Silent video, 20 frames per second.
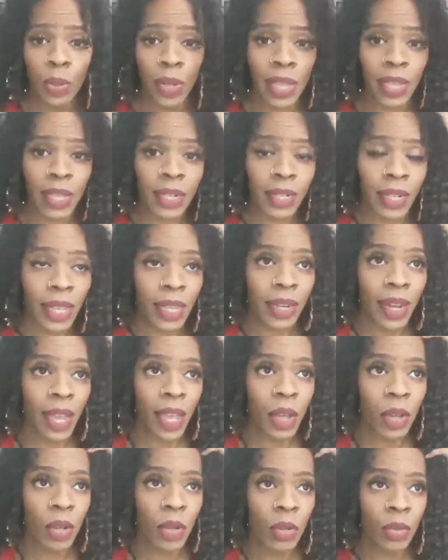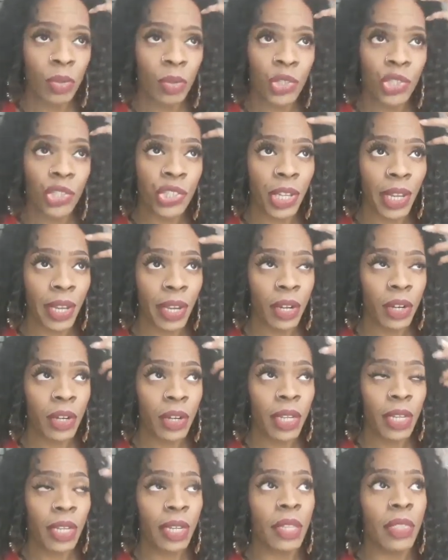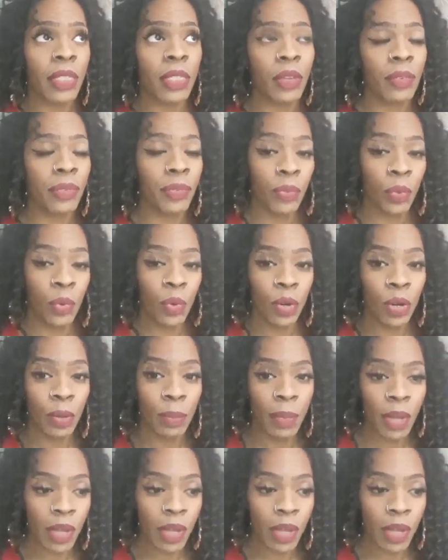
and I'll share it in the form